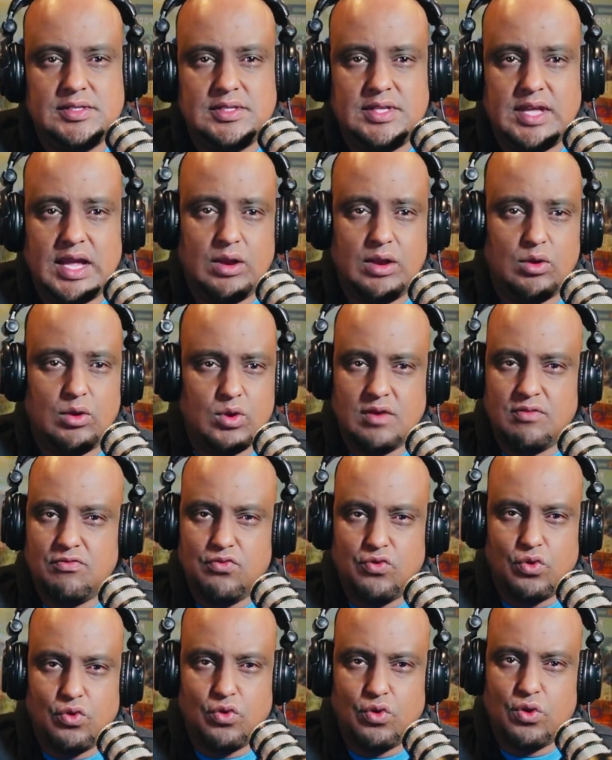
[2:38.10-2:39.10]
They're looking
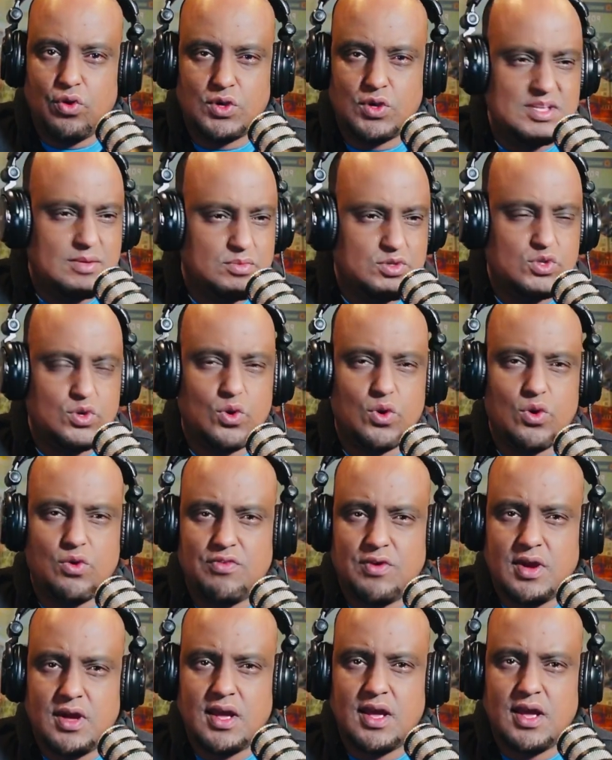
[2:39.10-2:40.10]
for some sort
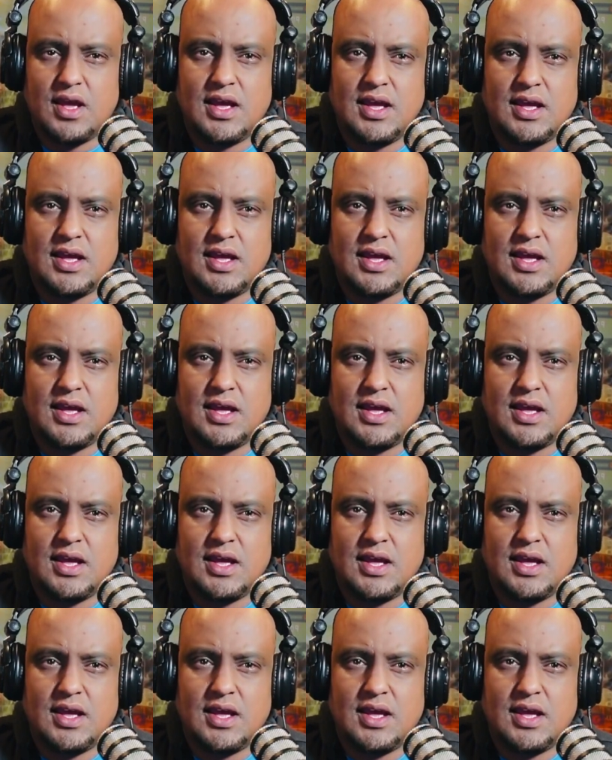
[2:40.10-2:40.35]
of a